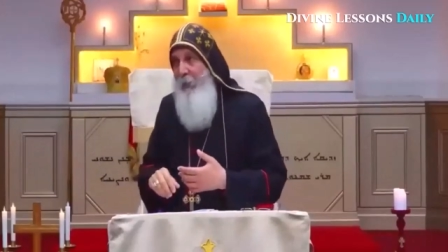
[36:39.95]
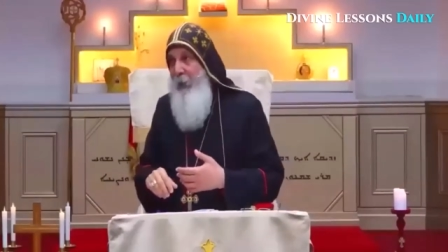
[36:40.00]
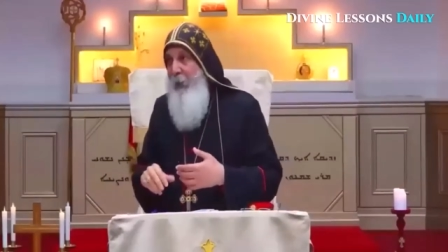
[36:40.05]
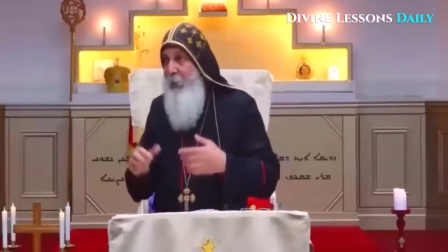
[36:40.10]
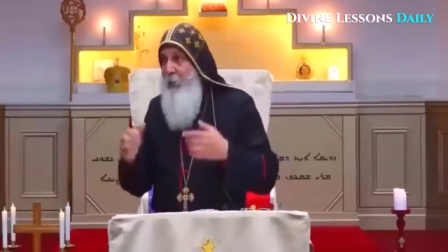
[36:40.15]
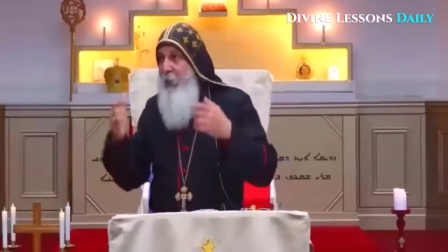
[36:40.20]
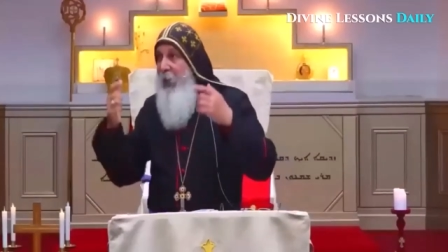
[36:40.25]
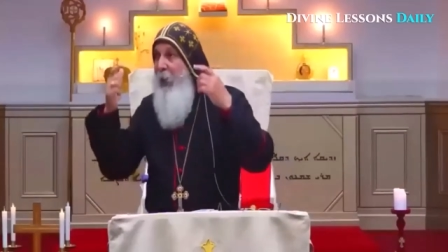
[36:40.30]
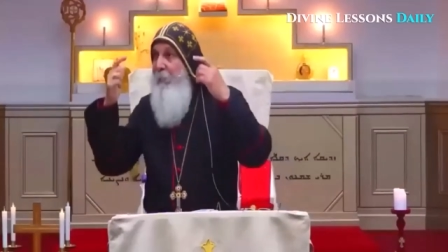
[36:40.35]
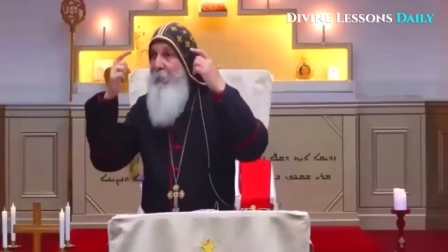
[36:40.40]

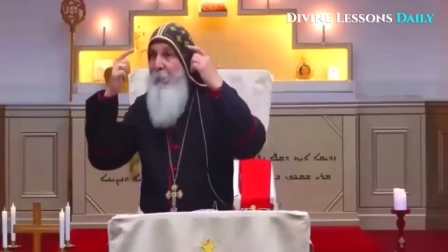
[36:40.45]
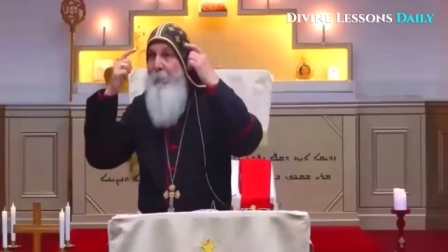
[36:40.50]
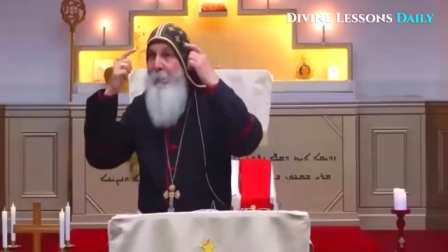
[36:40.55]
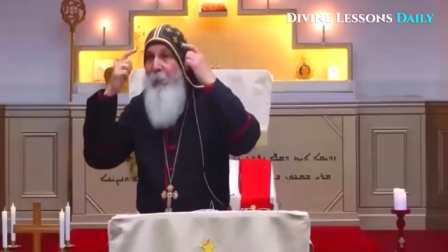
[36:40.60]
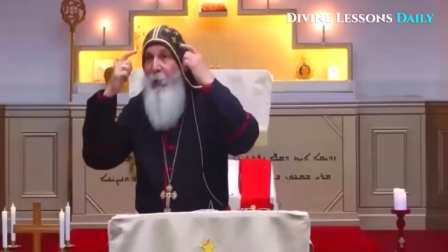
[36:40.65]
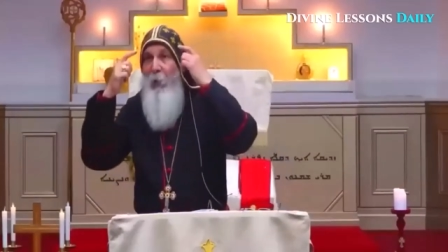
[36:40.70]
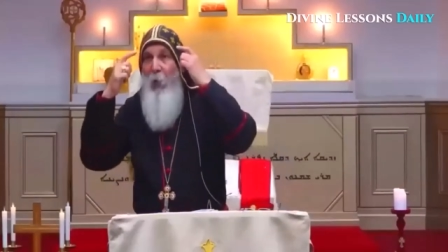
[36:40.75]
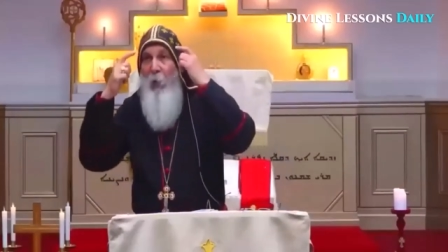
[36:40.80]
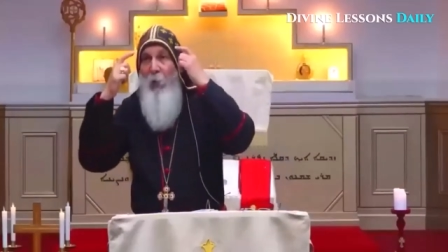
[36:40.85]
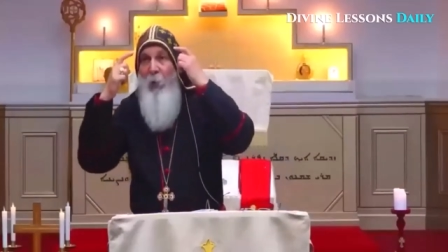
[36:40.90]
is going to be
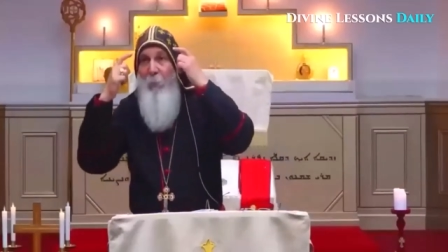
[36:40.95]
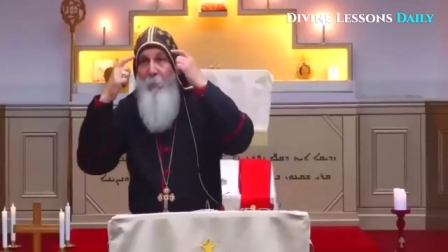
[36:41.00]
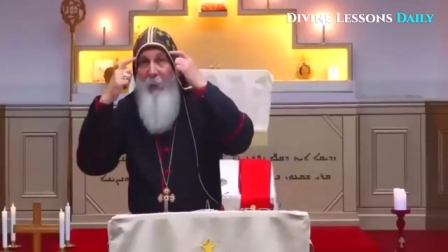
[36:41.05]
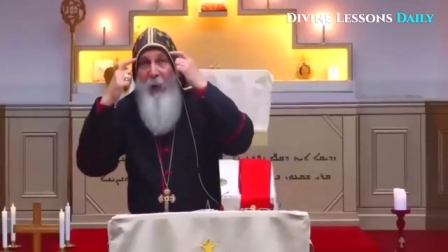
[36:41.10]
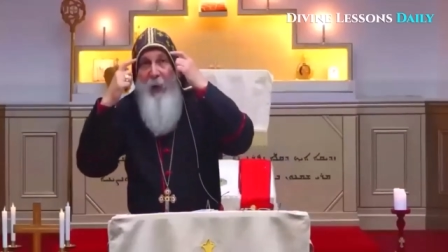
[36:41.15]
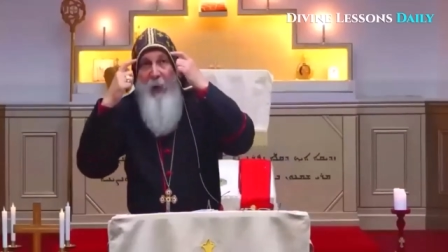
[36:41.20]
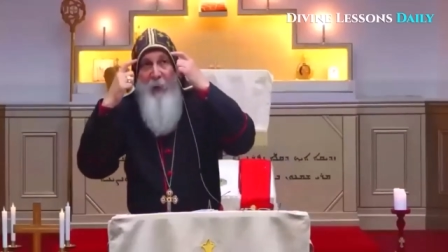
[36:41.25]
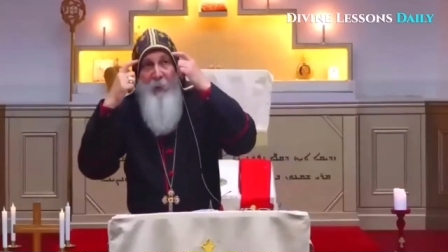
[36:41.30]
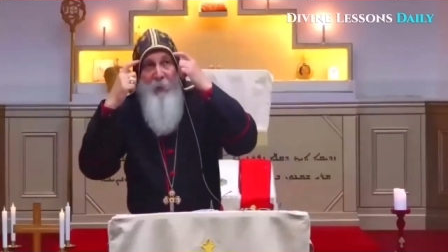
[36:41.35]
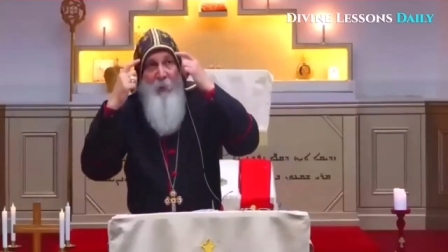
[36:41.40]

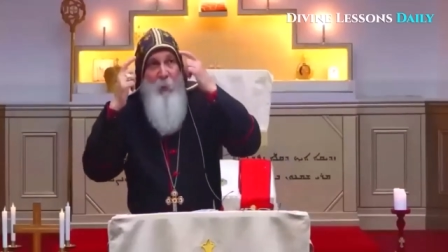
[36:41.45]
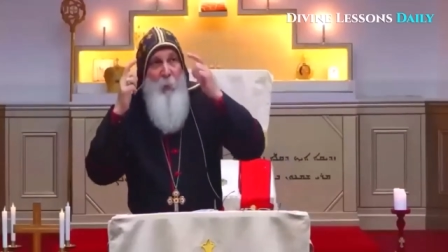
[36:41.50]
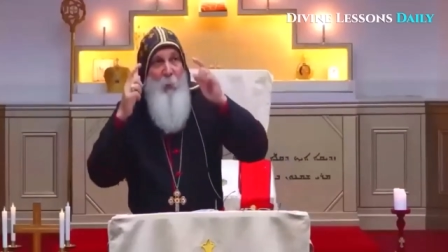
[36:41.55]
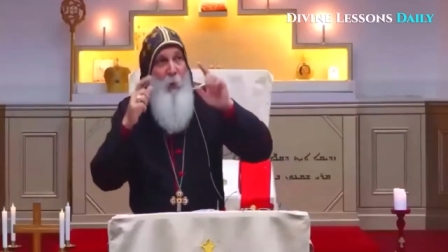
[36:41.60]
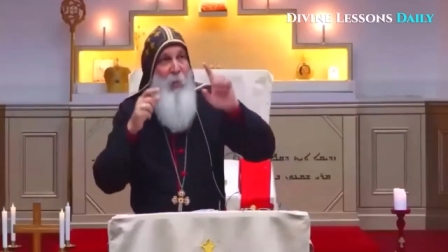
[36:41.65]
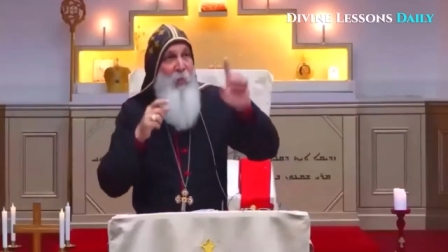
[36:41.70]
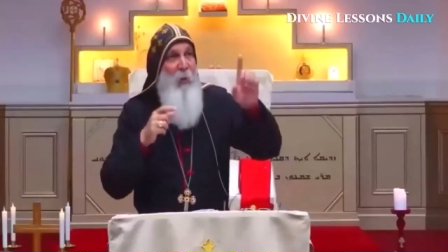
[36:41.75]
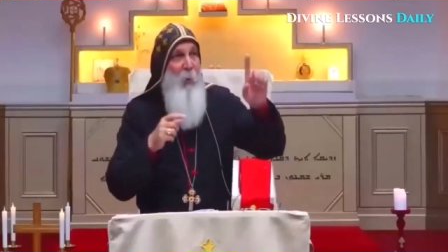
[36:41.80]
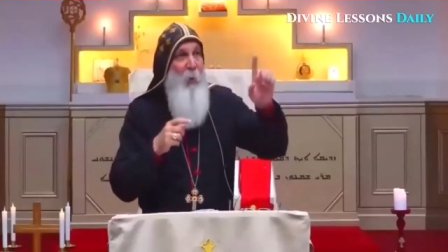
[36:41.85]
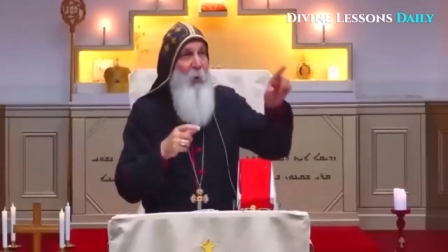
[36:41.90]
preoccupied
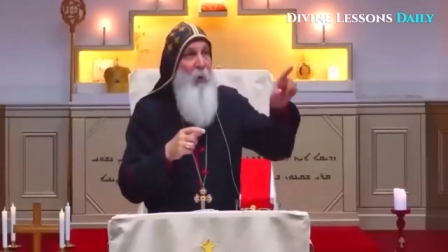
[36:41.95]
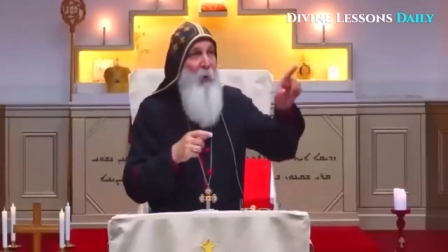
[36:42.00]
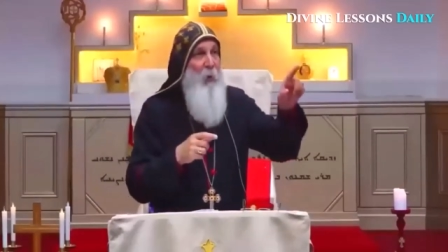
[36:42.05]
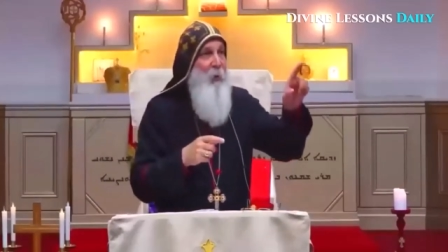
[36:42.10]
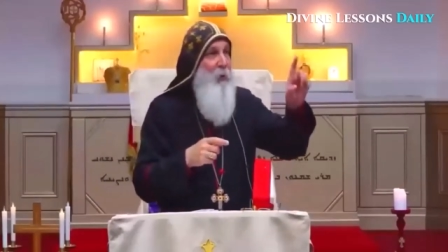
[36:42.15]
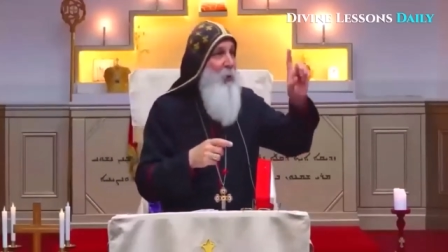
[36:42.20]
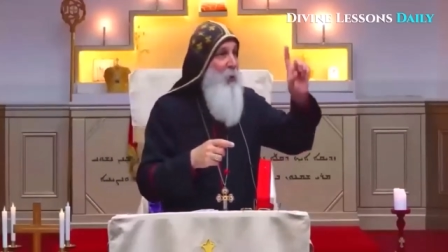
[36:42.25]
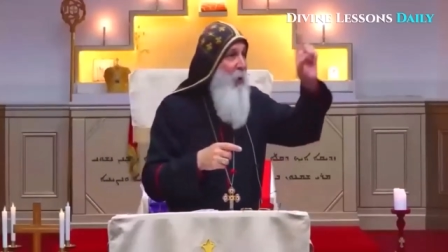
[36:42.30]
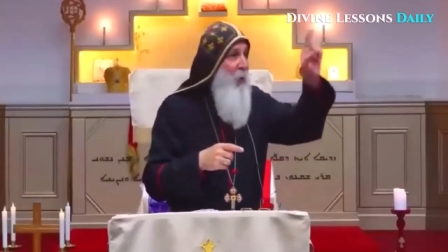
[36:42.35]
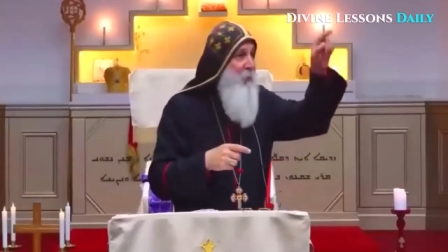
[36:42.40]
with the
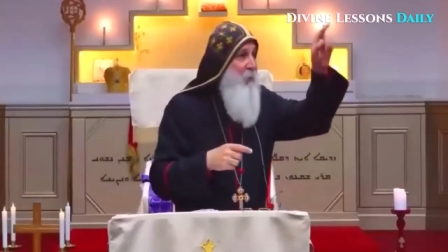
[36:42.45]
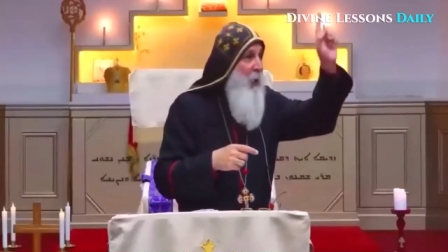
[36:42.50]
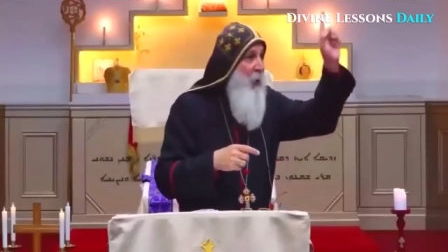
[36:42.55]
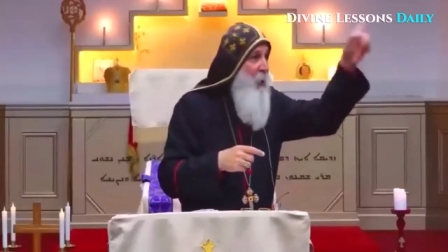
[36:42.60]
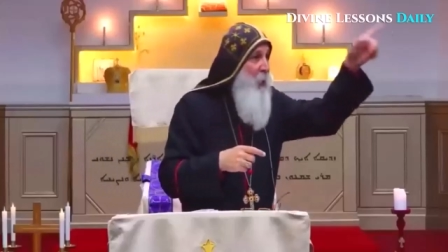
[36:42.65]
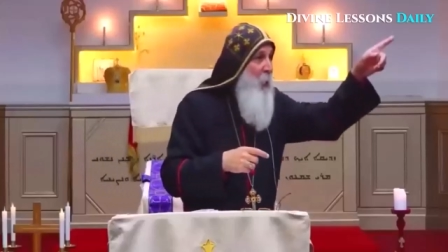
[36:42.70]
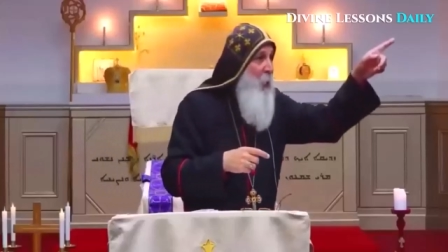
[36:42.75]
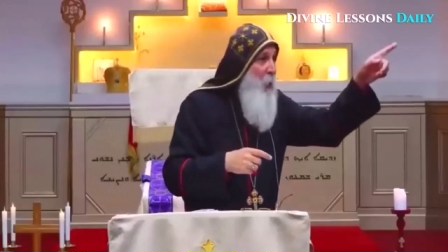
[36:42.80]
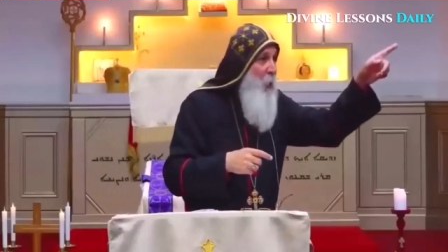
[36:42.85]
word of the